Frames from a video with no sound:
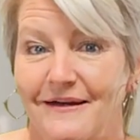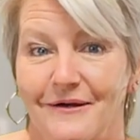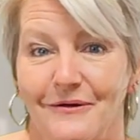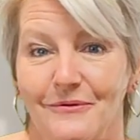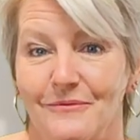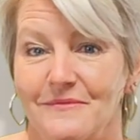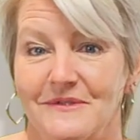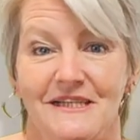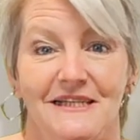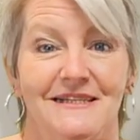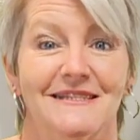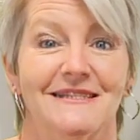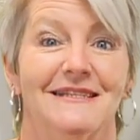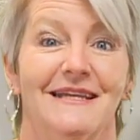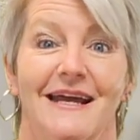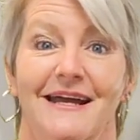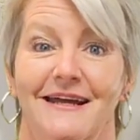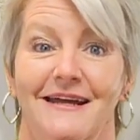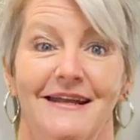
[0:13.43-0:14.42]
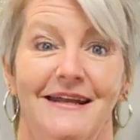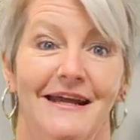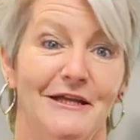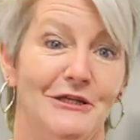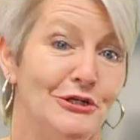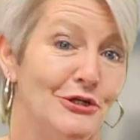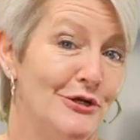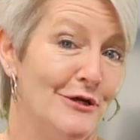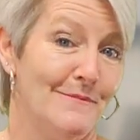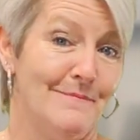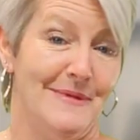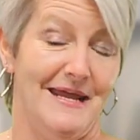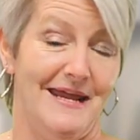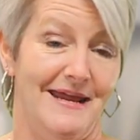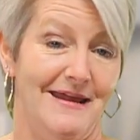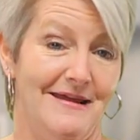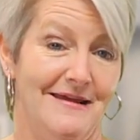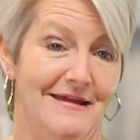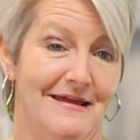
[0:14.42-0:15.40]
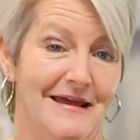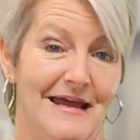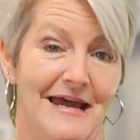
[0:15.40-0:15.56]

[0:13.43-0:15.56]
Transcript: homes is second nature to me,